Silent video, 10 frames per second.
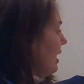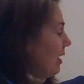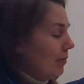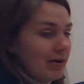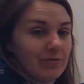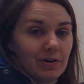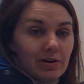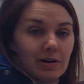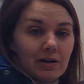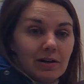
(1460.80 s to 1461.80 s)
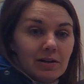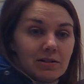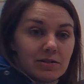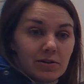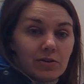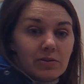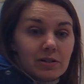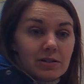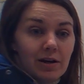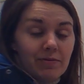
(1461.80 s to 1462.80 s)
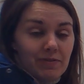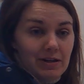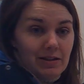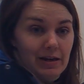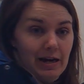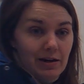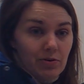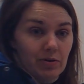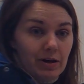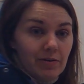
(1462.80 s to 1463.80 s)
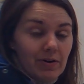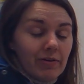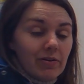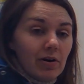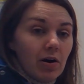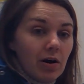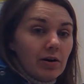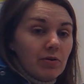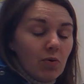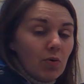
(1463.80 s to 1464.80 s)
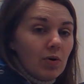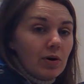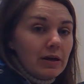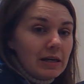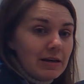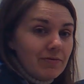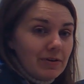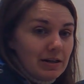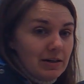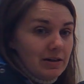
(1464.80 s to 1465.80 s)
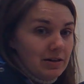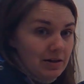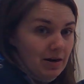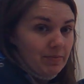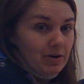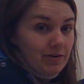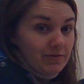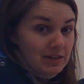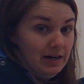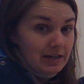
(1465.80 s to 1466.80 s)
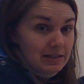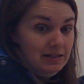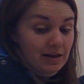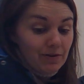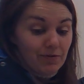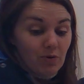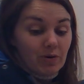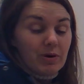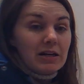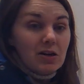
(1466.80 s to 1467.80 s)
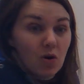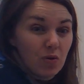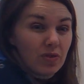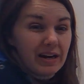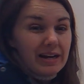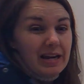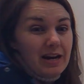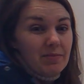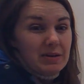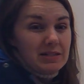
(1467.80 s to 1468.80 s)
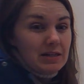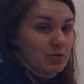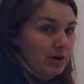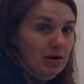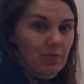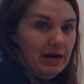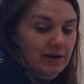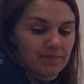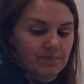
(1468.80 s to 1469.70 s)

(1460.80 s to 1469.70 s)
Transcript: However, circle does not fit the category of either odd or even number of sides. Therefore, we know that it can't be C right away.